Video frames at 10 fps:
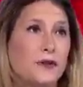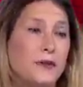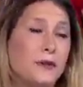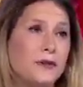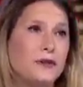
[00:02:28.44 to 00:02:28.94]
for
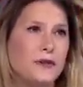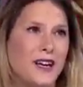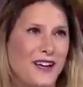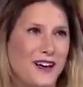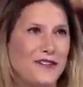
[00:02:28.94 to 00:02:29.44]
people to
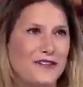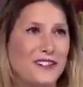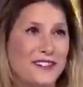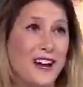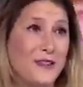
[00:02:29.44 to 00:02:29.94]
get out of
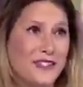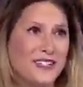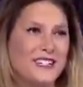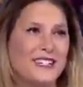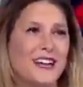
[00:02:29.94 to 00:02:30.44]
their
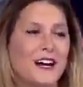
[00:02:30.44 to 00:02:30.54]
houses and